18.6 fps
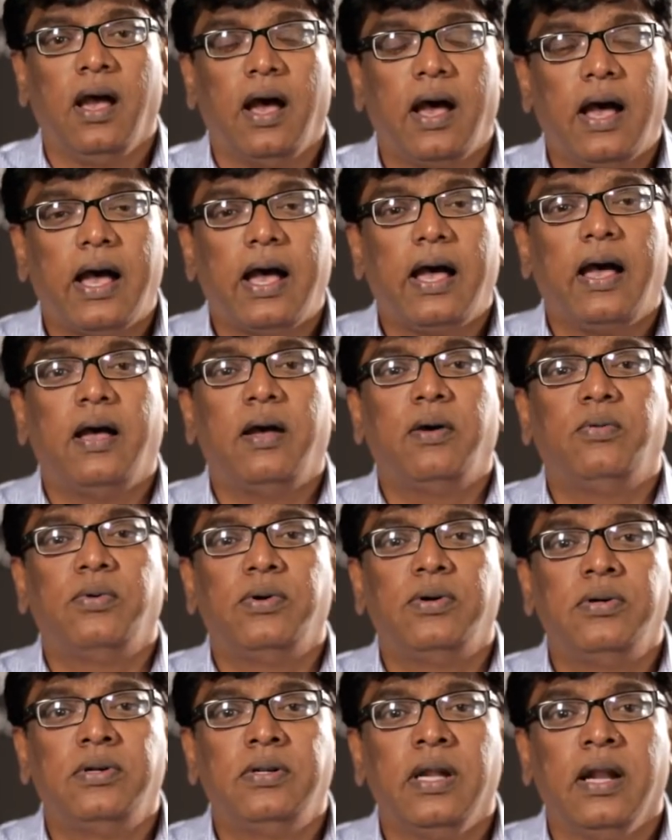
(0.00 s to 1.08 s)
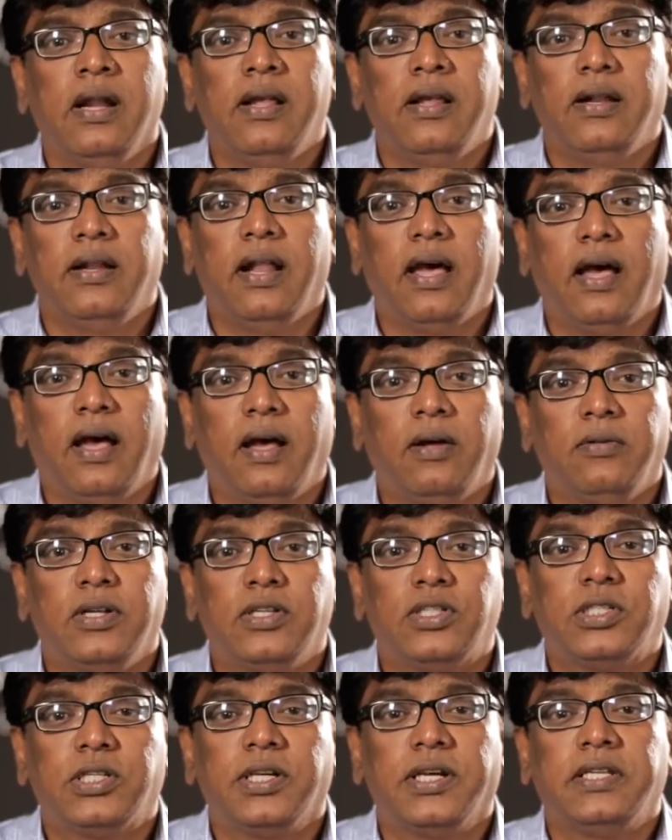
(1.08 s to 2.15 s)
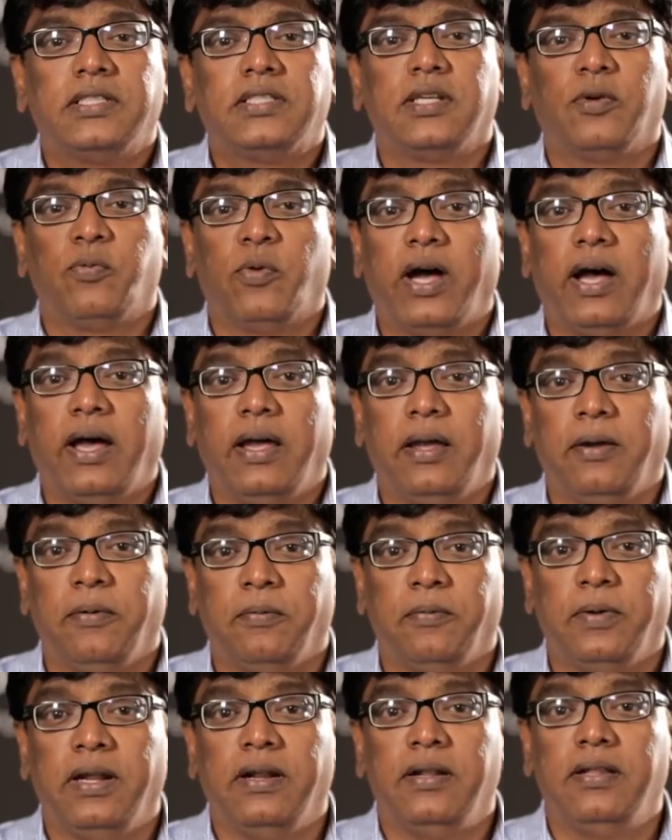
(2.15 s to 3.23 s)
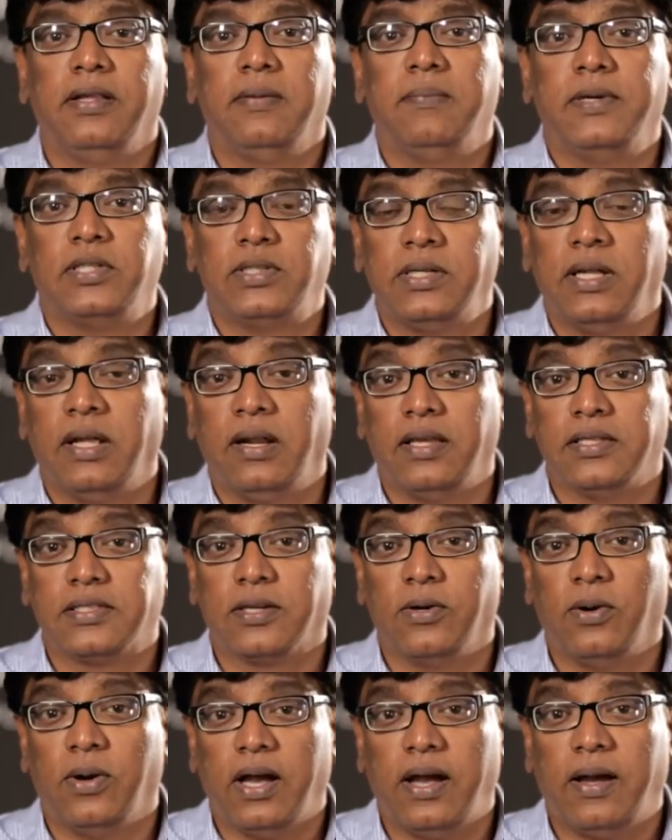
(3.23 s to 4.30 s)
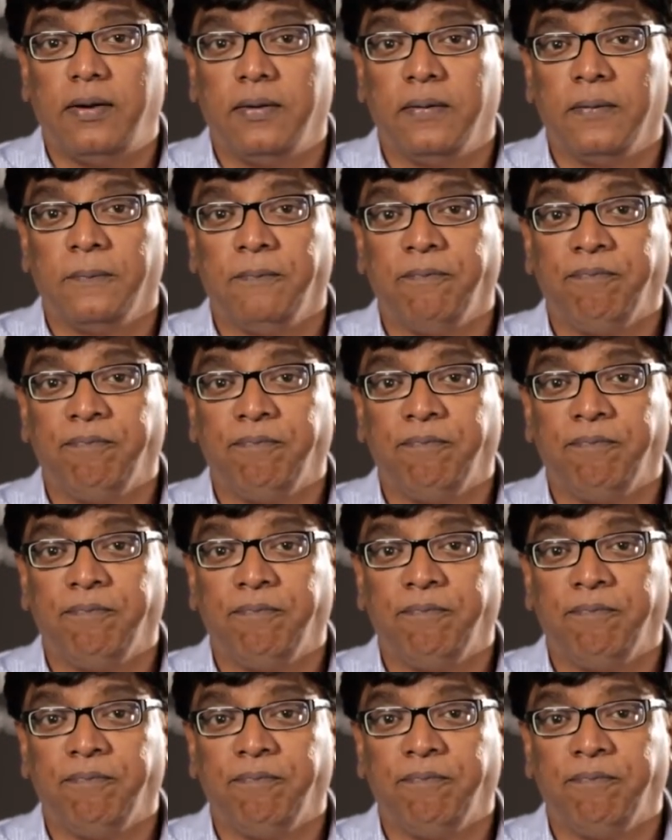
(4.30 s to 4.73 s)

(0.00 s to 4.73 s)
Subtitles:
how would now the church survive when the missionaries go out?